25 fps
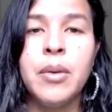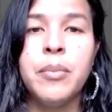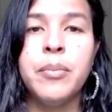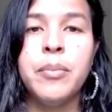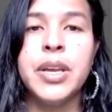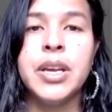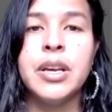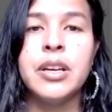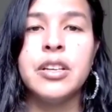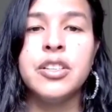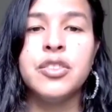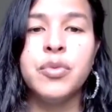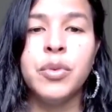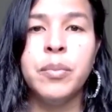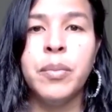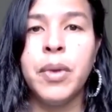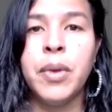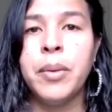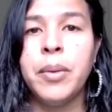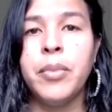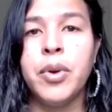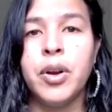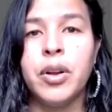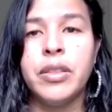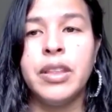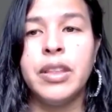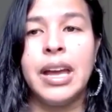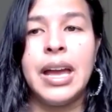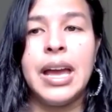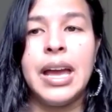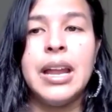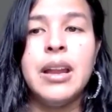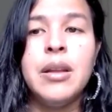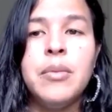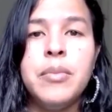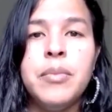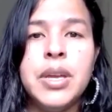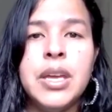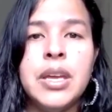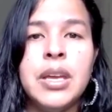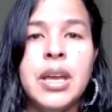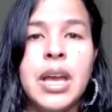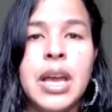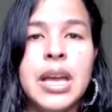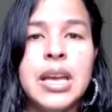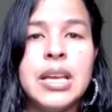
because remember, the enemy,